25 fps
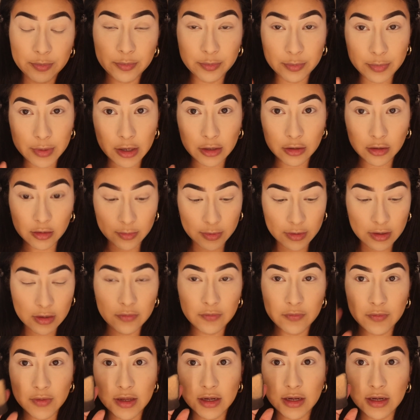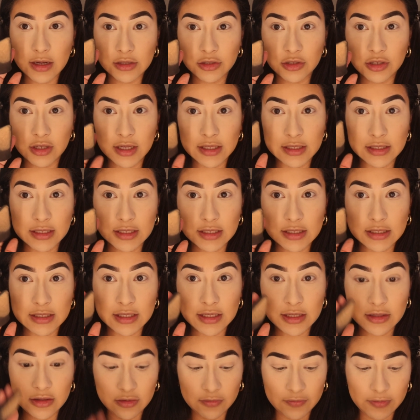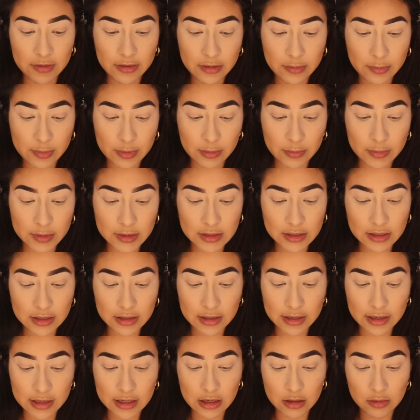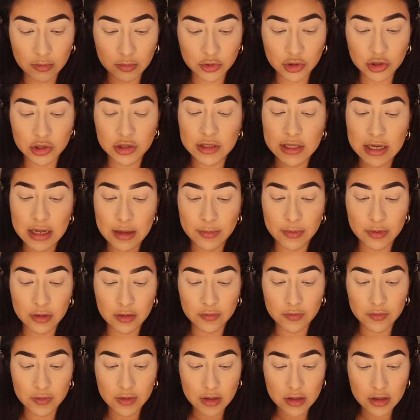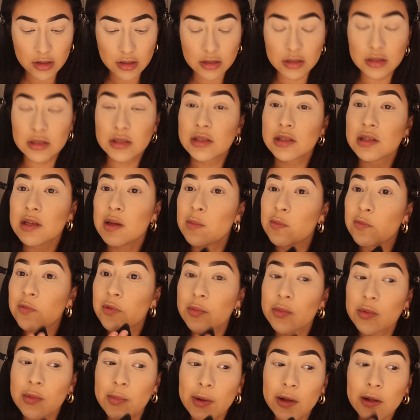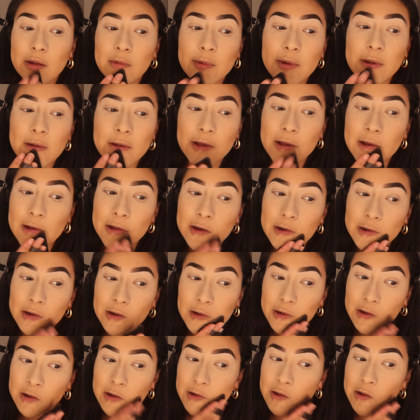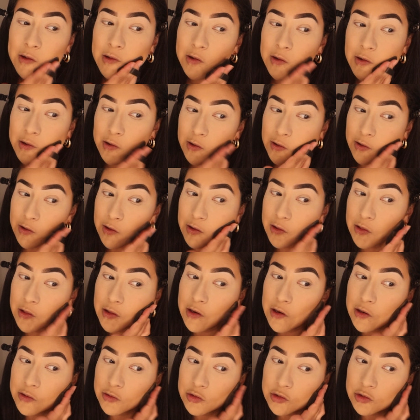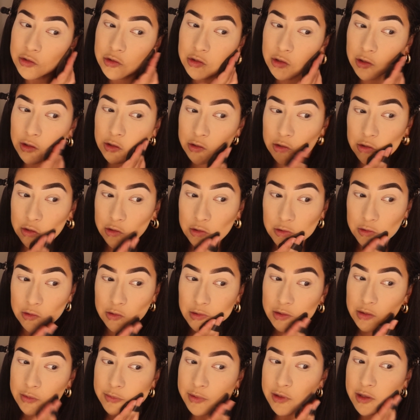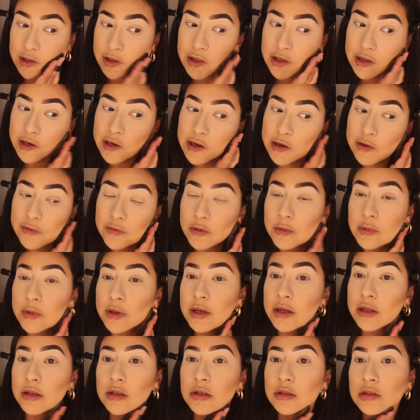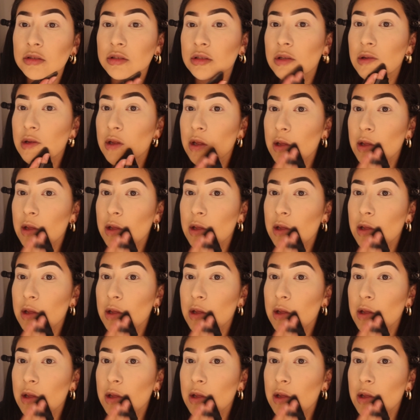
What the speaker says: powder puff. And as you guys can see, they're very pigmented. And again, I'll just tap off some from the back of my hand. And then I'll just start to apply that everywhere else.